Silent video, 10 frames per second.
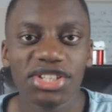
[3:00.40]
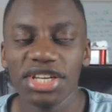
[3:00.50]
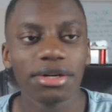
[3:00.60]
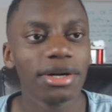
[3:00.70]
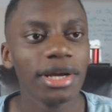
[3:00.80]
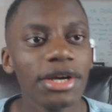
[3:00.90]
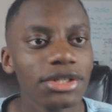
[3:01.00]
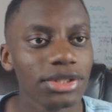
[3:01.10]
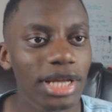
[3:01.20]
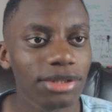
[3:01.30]
year.
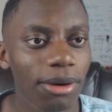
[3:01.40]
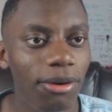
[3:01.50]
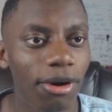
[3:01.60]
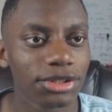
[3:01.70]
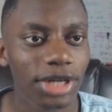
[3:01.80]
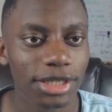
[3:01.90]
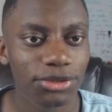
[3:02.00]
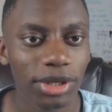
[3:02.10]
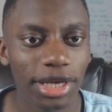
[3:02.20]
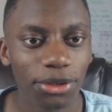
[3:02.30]
So that's how contracts
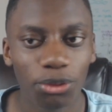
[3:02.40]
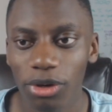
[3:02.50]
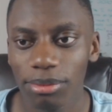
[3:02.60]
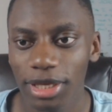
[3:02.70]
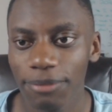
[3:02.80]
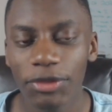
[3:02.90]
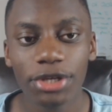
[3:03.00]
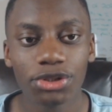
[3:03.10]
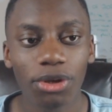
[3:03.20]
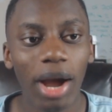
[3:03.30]
really annoy me.
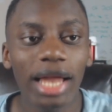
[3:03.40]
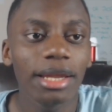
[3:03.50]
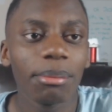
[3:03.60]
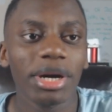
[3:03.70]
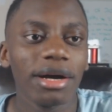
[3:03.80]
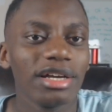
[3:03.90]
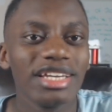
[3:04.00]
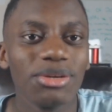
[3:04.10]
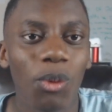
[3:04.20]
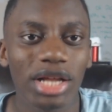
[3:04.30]
So Alaba,
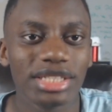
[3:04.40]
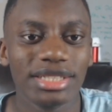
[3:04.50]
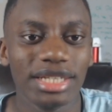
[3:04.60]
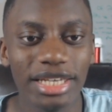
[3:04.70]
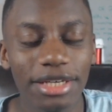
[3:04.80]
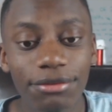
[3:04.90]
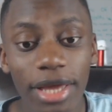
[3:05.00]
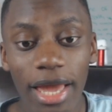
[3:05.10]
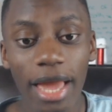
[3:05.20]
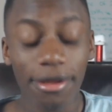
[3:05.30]
he wants to leave.
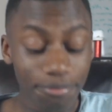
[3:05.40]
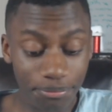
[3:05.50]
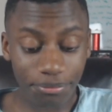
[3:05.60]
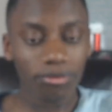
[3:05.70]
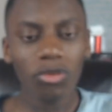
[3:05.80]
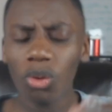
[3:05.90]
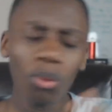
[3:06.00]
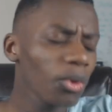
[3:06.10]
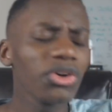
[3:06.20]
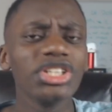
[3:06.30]

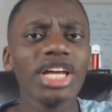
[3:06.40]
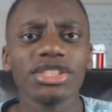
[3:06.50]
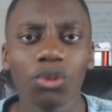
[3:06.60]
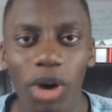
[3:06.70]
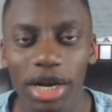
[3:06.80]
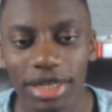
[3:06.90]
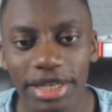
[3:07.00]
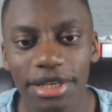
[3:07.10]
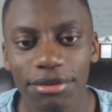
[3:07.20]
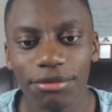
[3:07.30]
Well, he doesn't want to
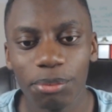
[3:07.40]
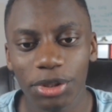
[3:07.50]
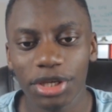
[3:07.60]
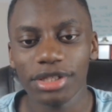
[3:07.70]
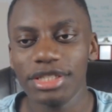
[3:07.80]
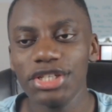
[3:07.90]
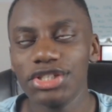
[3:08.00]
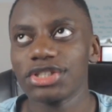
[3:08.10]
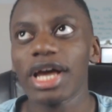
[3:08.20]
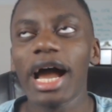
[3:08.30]
leave because he
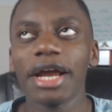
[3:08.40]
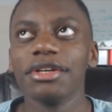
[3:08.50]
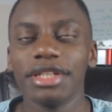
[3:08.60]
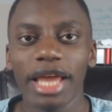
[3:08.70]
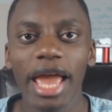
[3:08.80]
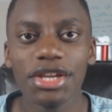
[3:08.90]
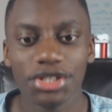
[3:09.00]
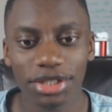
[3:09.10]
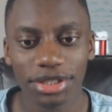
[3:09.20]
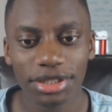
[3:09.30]
just hired the
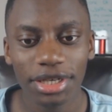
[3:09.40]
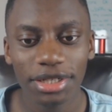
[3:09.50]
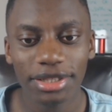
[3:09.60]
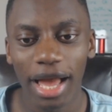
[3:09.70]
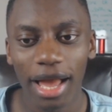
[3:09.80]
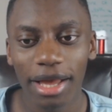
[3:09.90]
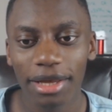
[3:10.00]
agent that